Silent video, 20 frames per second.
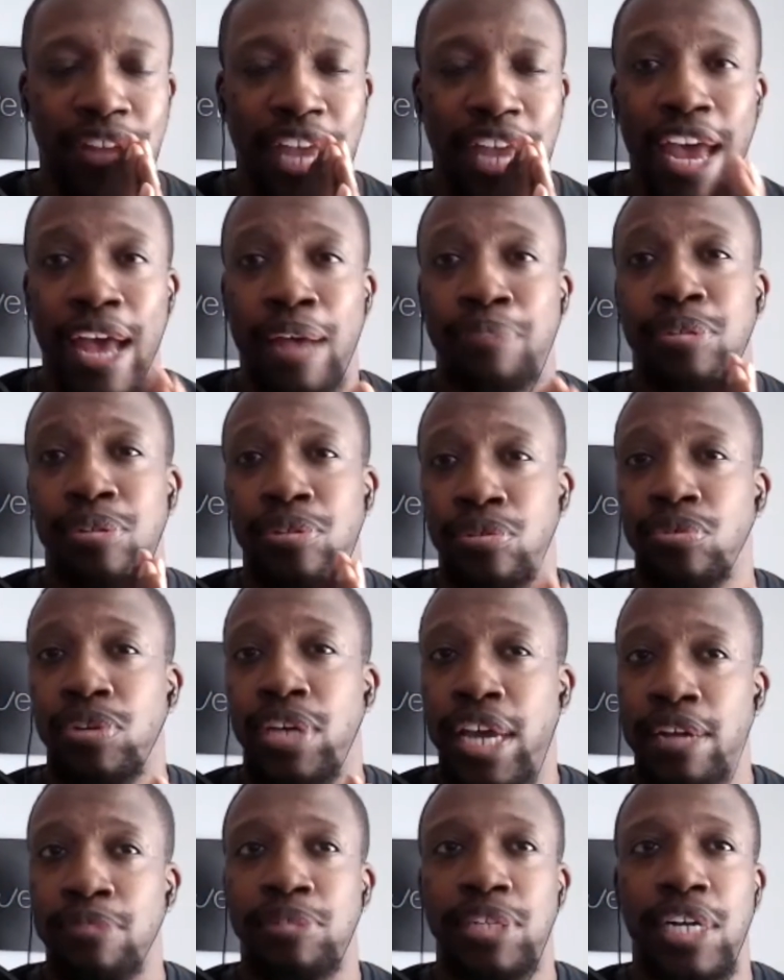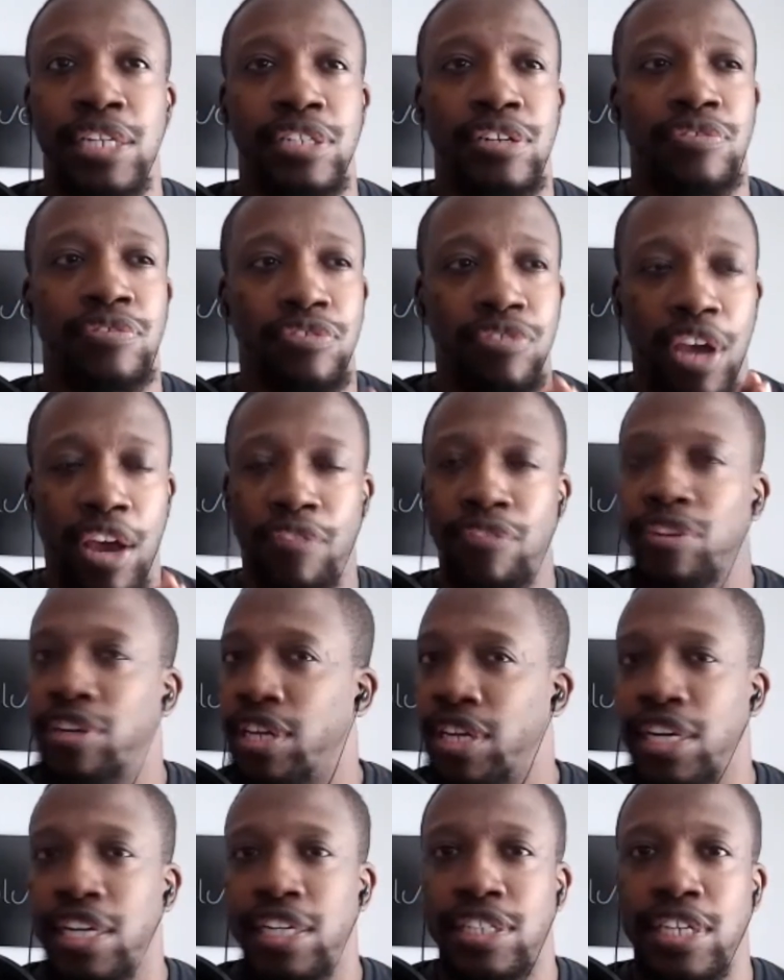Absolute game changer. If you've ever done
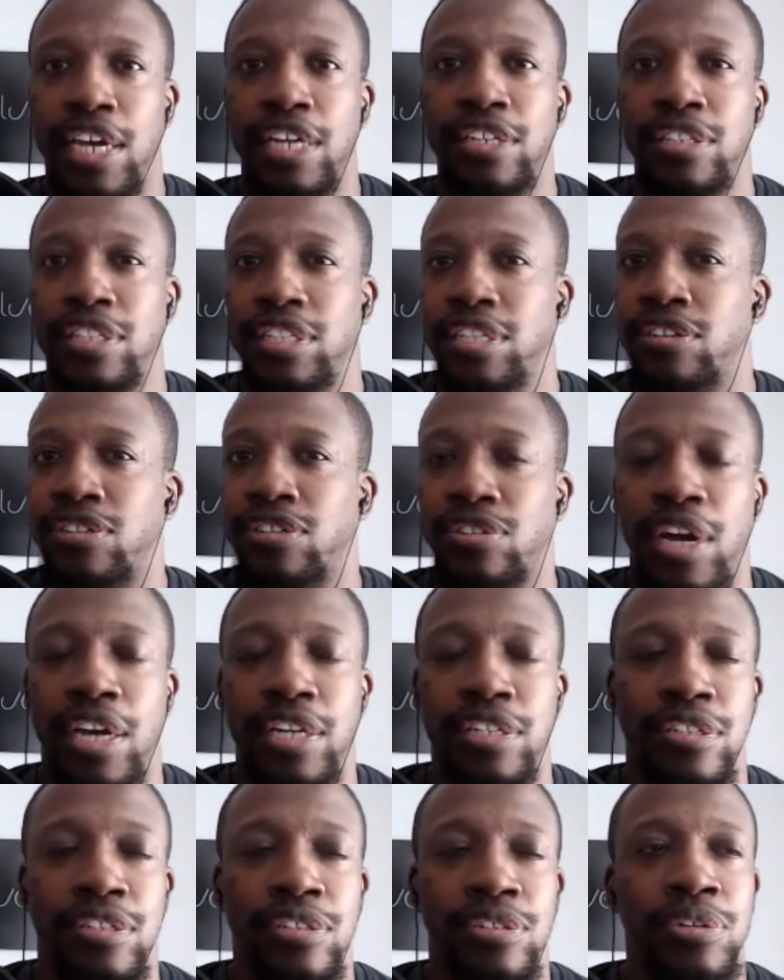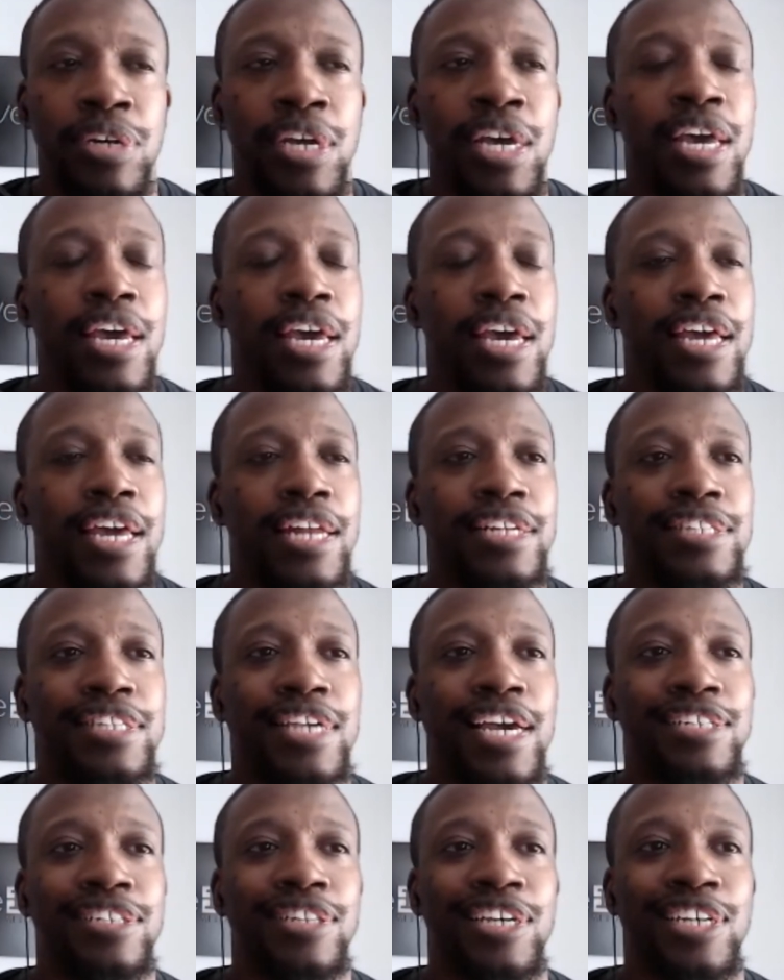any scheduling or tried to do any
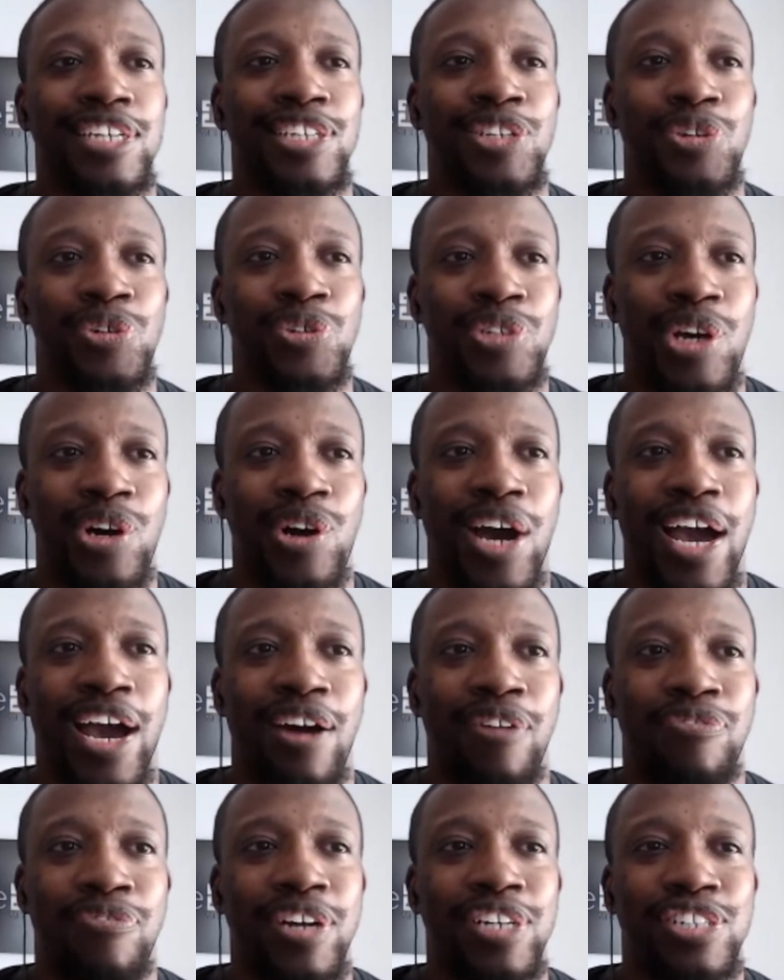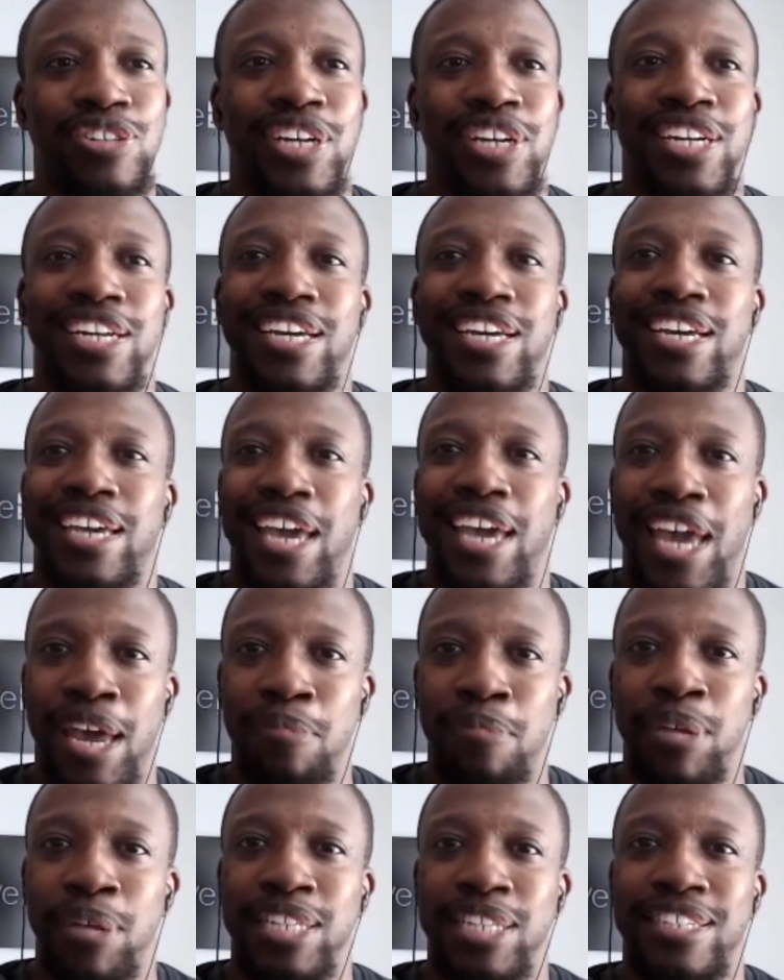scheduling, you'll know how frustrating it
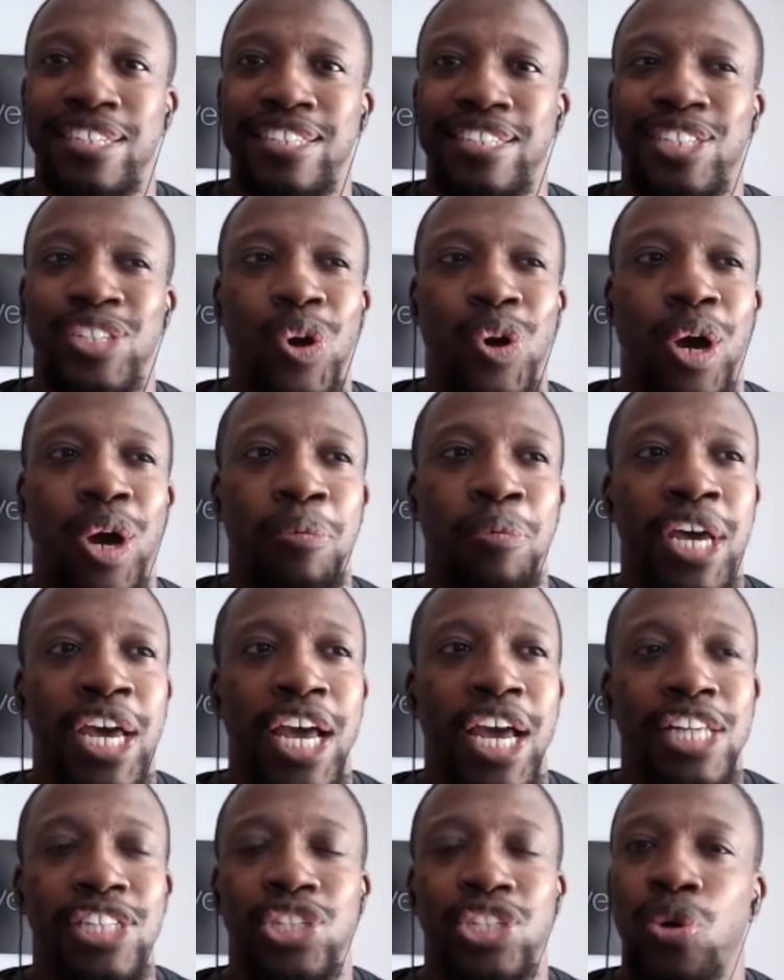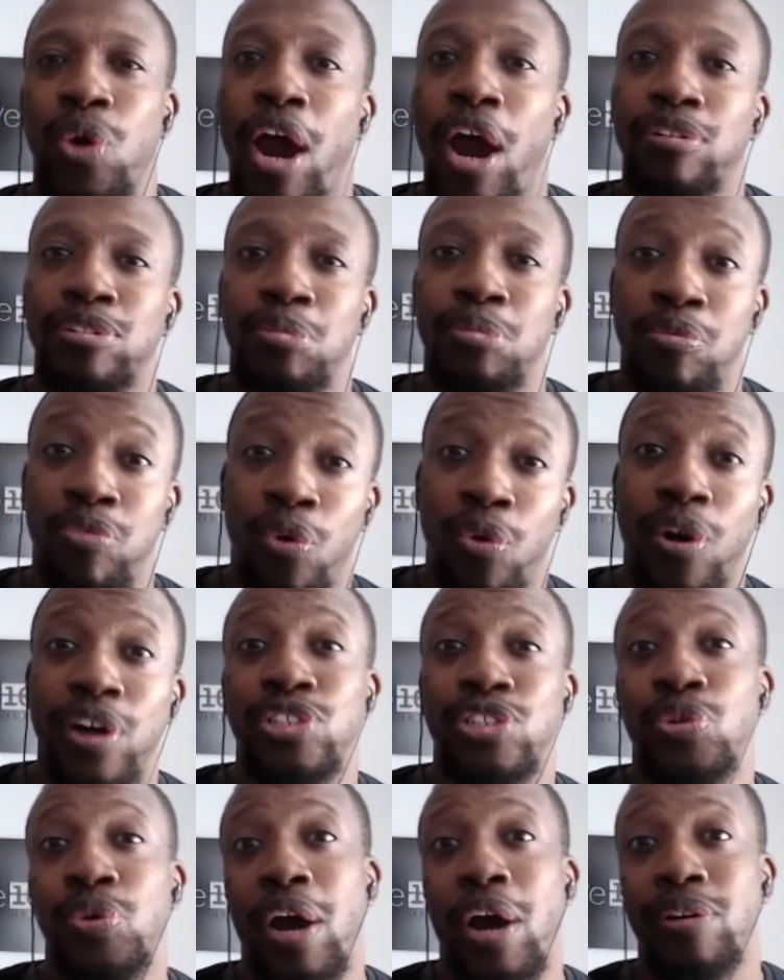can be to show up 2 hours before or
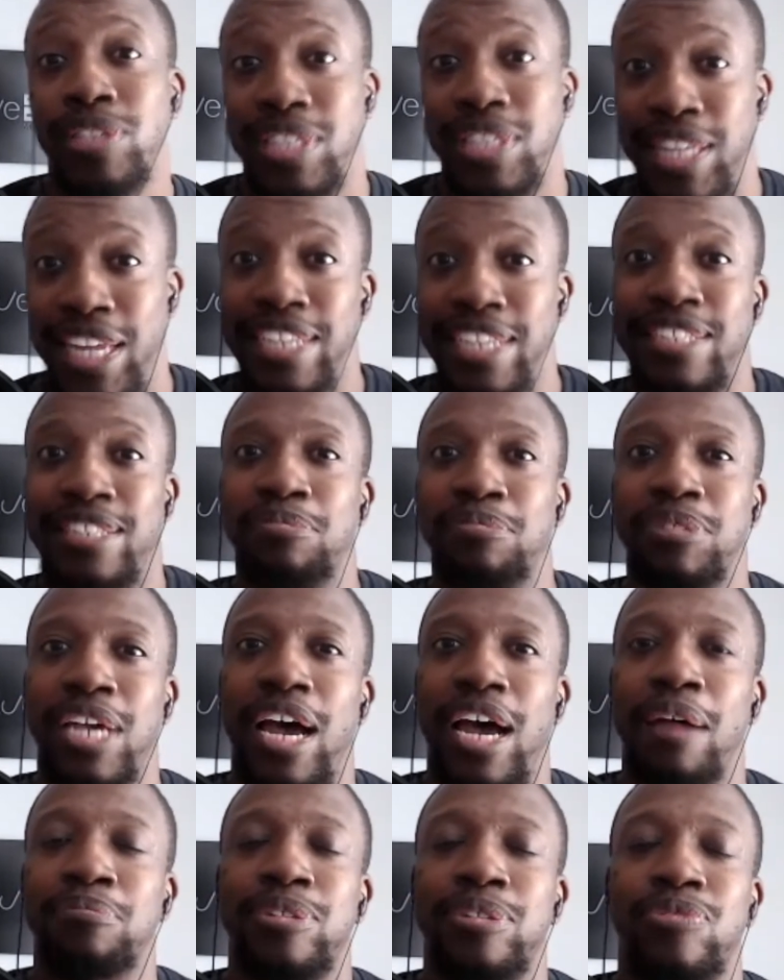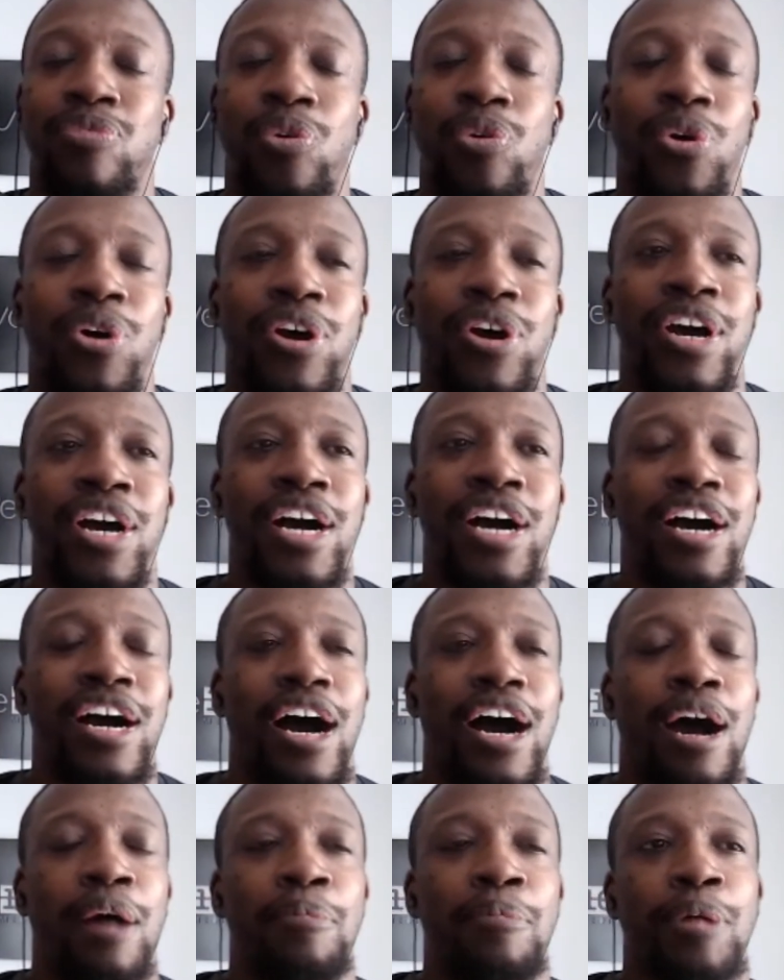2 hours late sometimes for
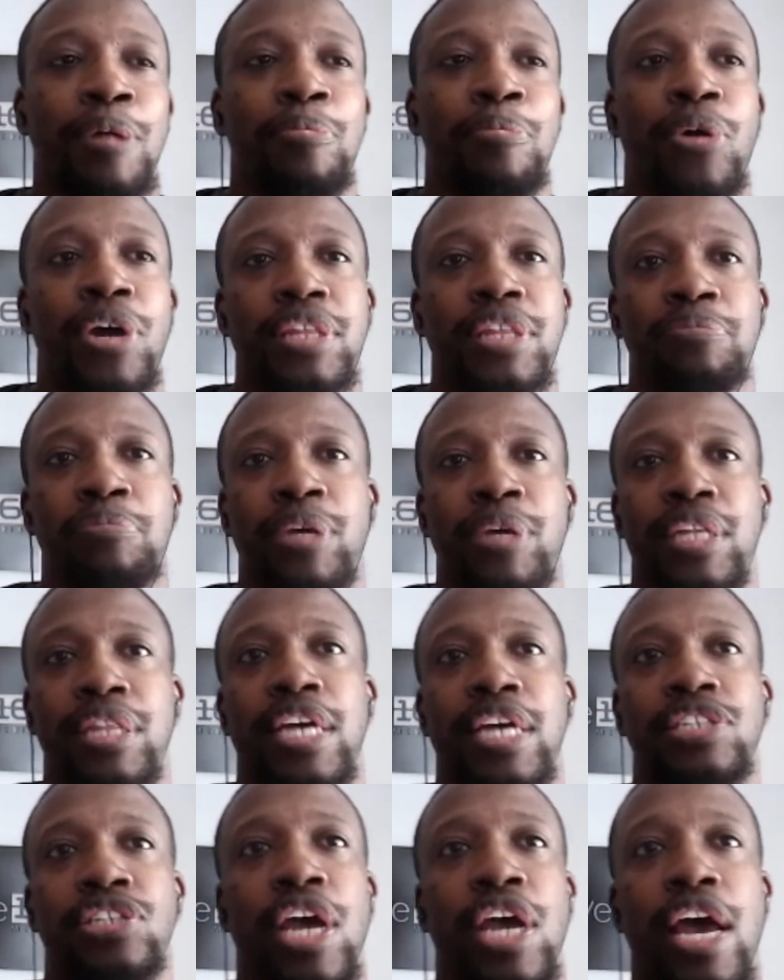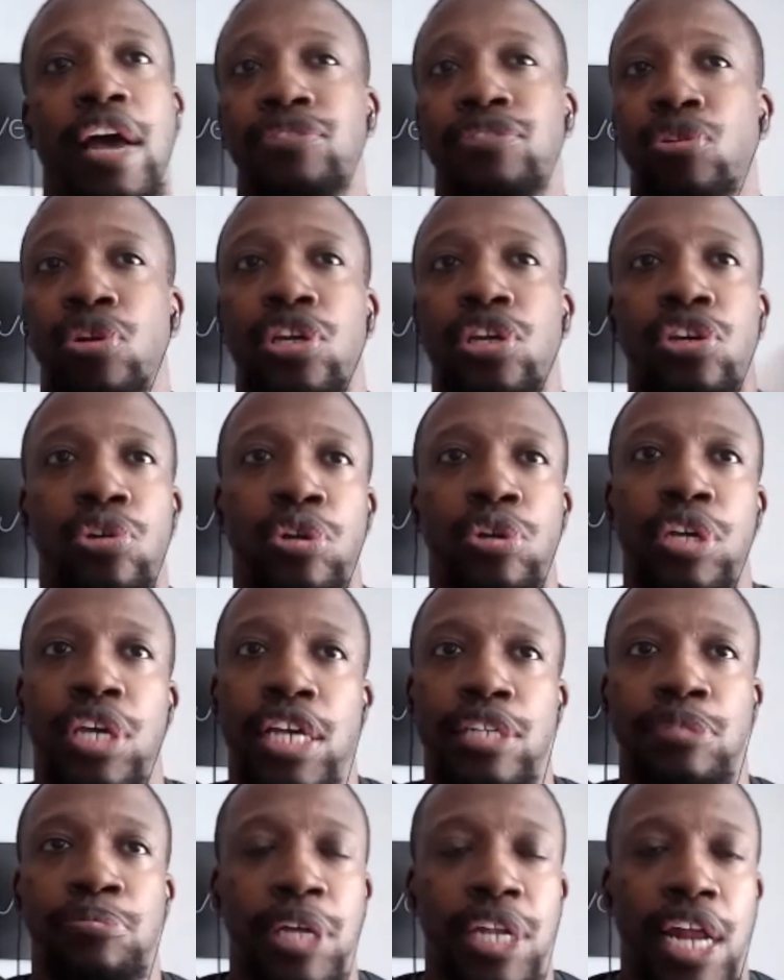an appointment that you have. So Acuity
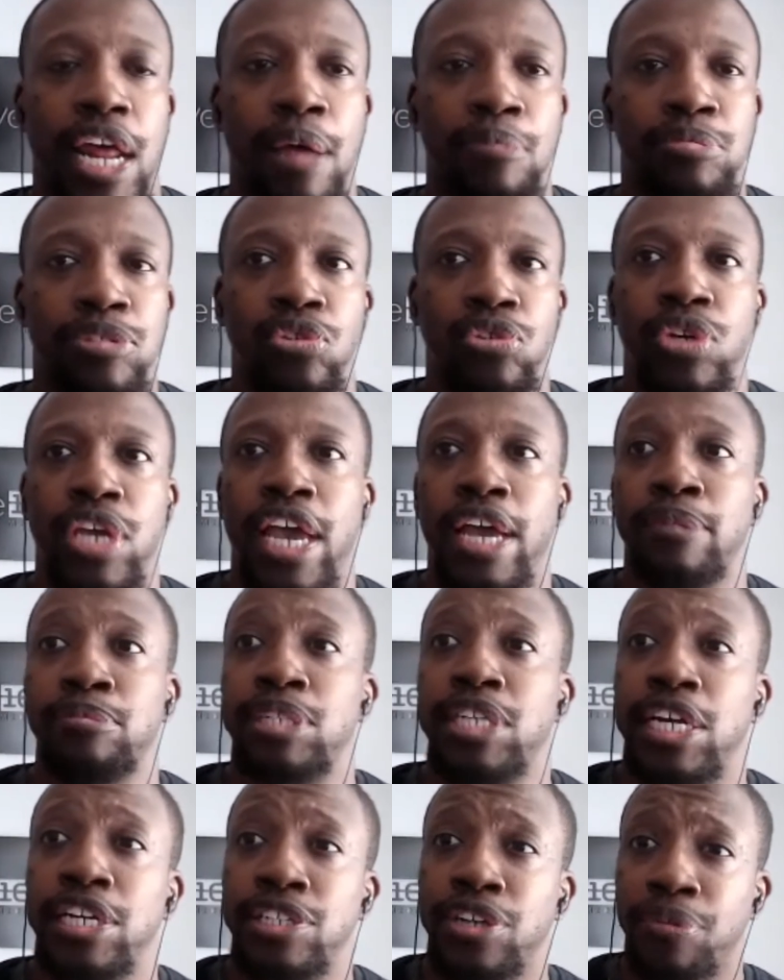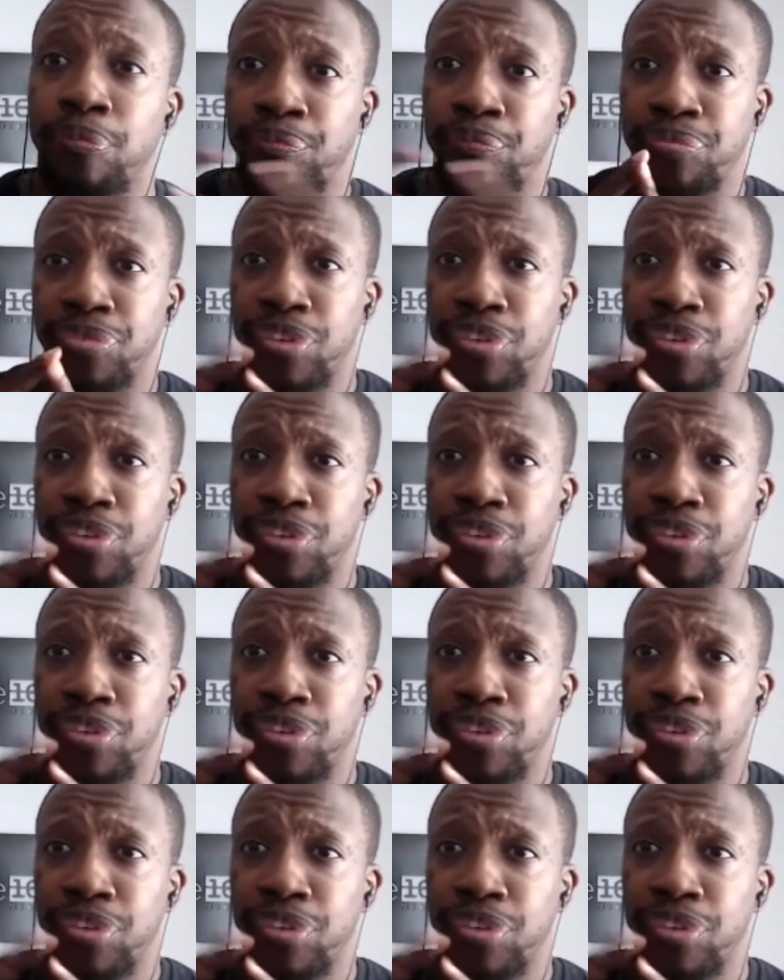has been an absolute game changer.